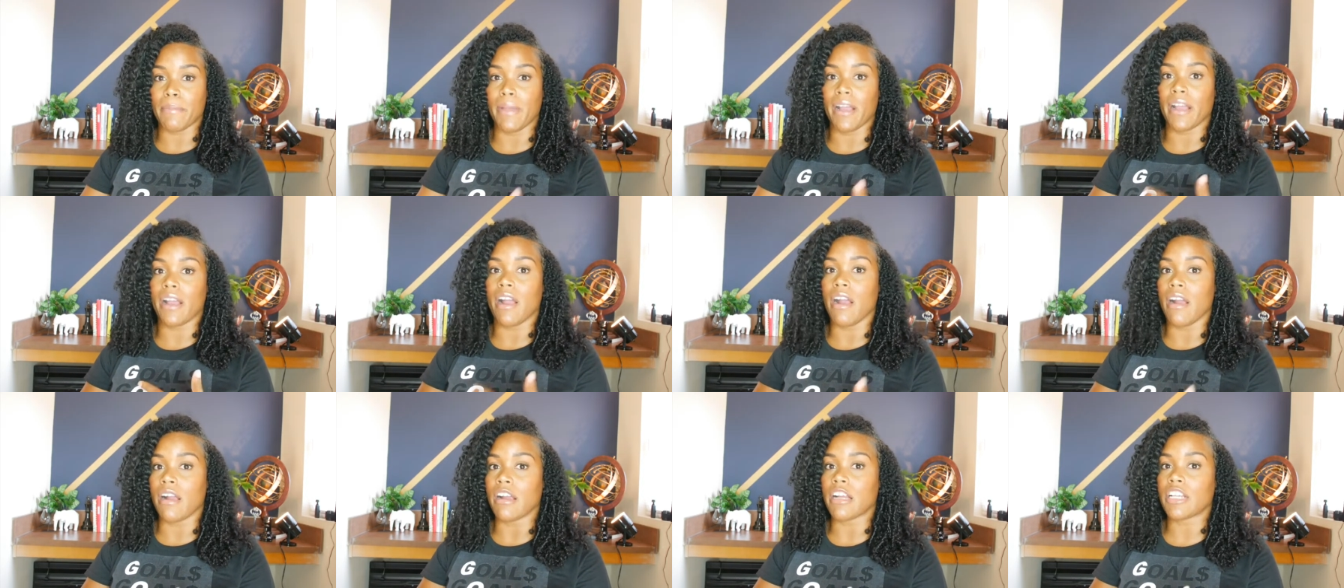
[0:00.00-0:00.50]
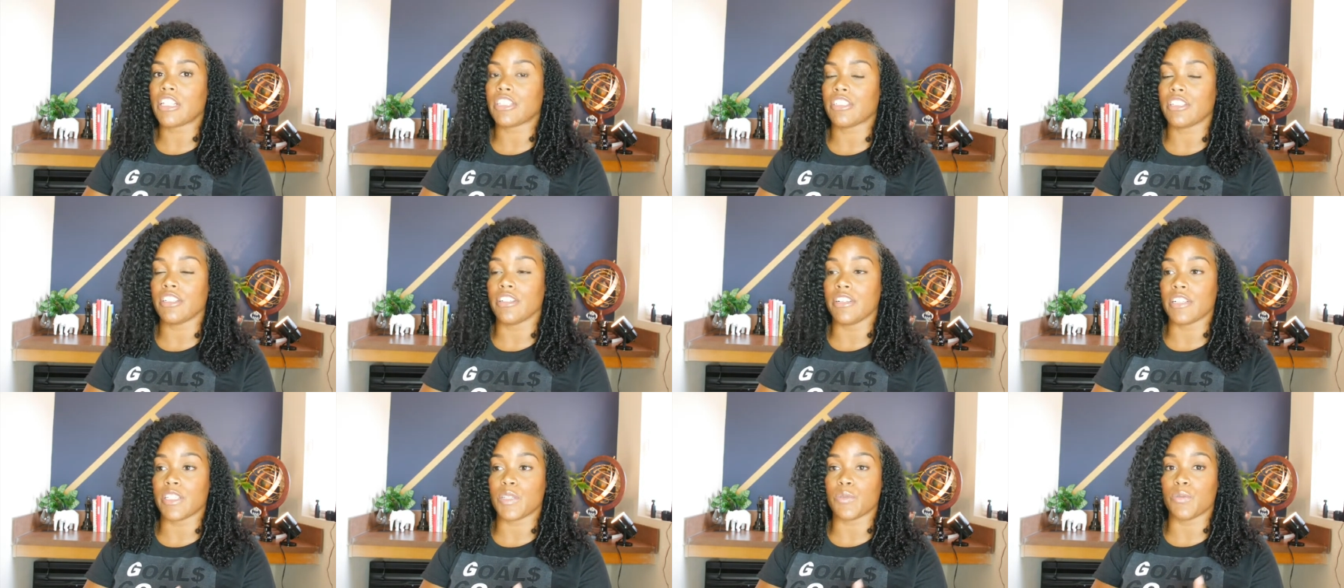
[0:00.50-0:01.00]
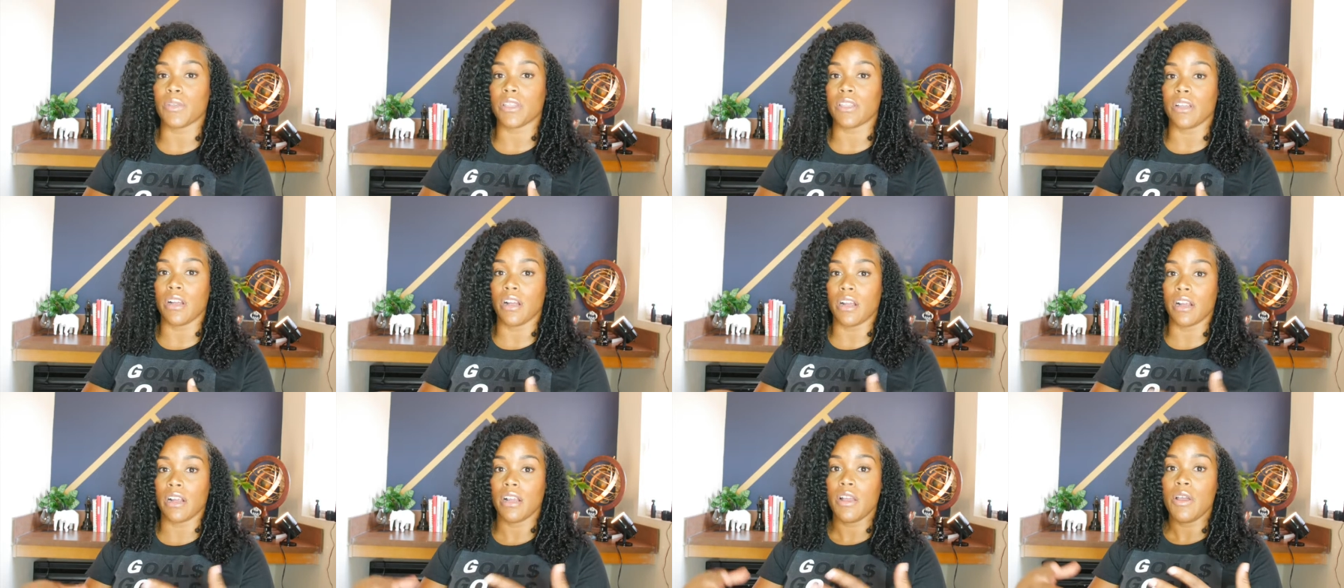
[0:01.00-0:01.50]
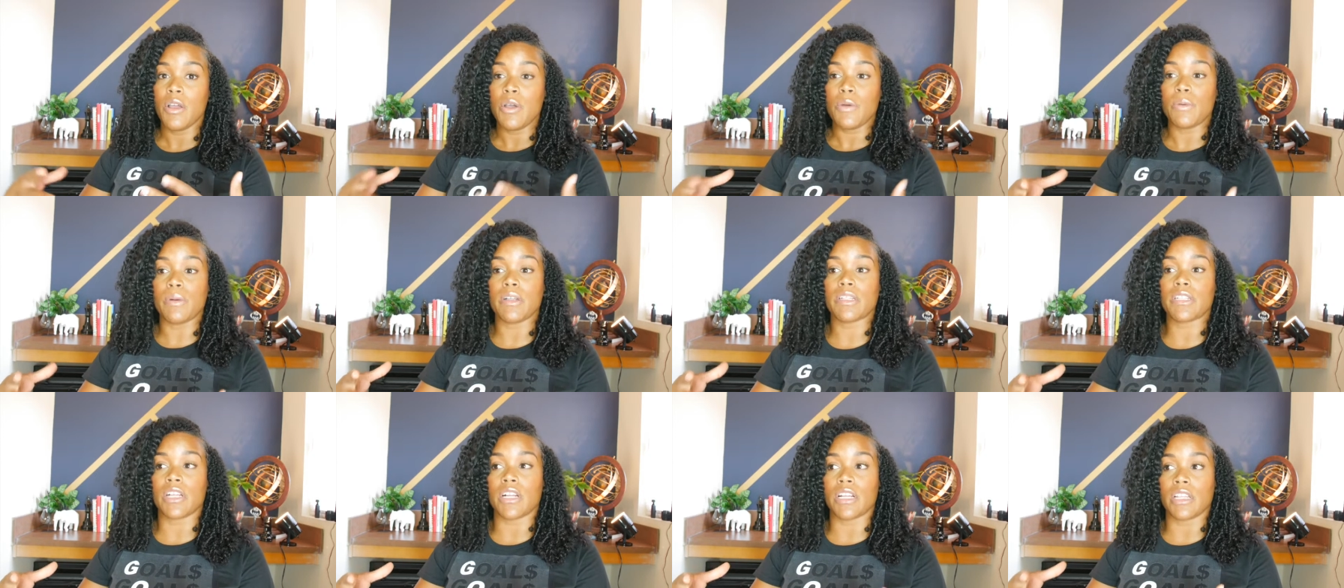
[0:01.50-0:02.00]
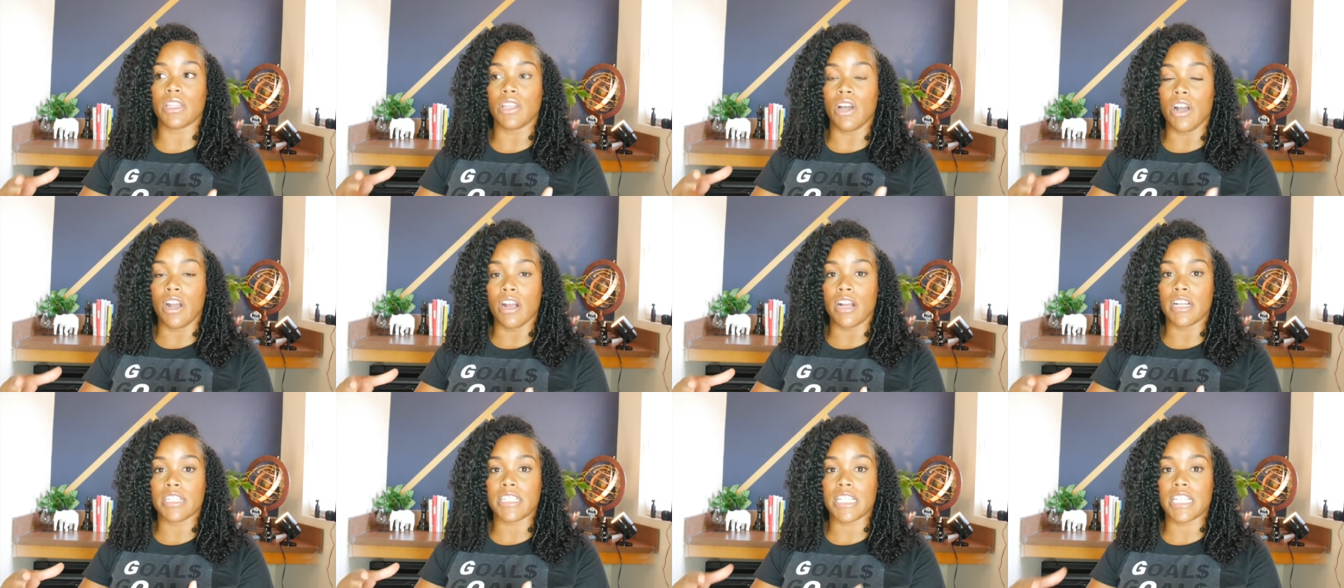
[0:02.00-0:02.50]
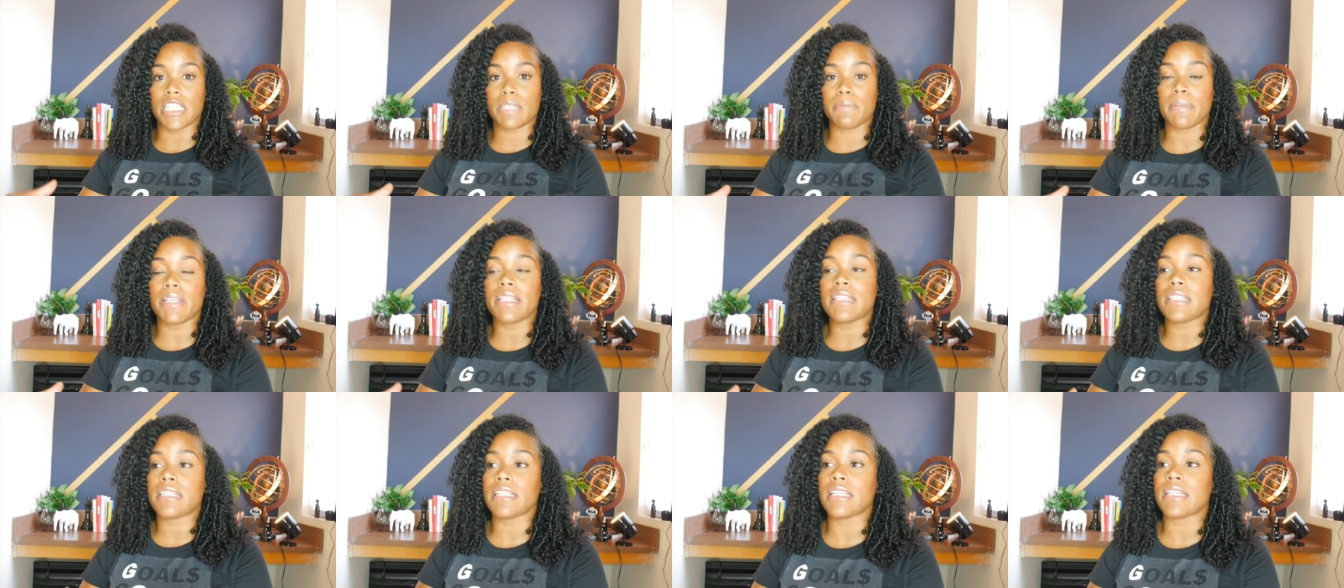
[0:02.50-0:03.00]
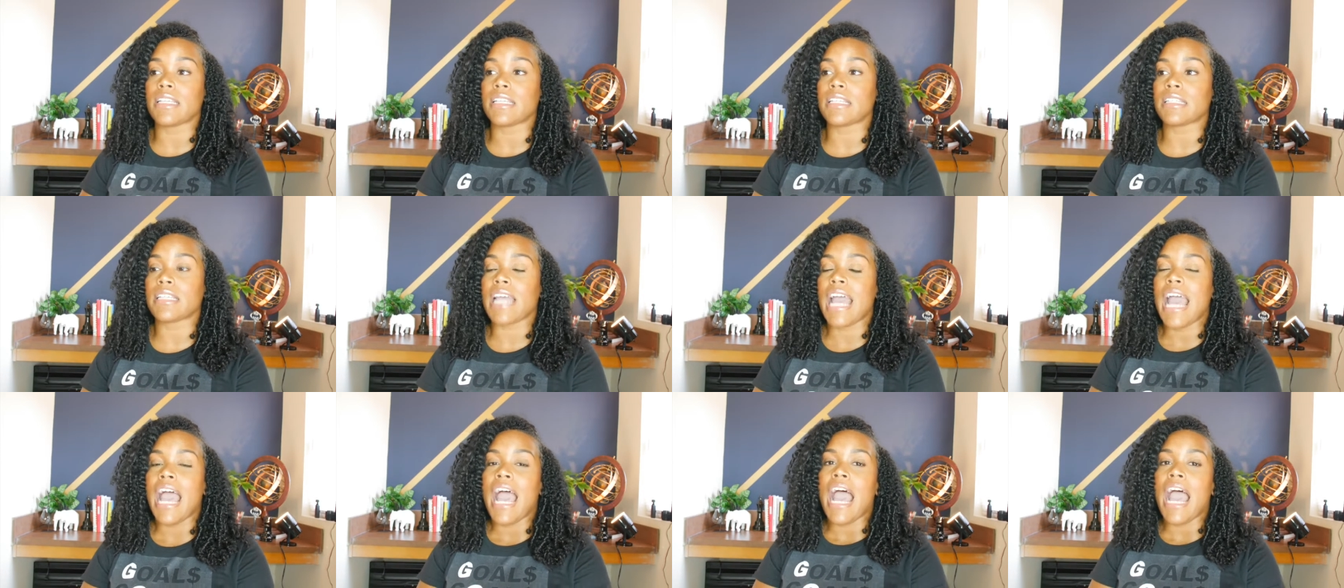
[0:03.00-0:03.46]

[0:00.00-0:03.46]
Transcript: my car insurance with our which are large expenses,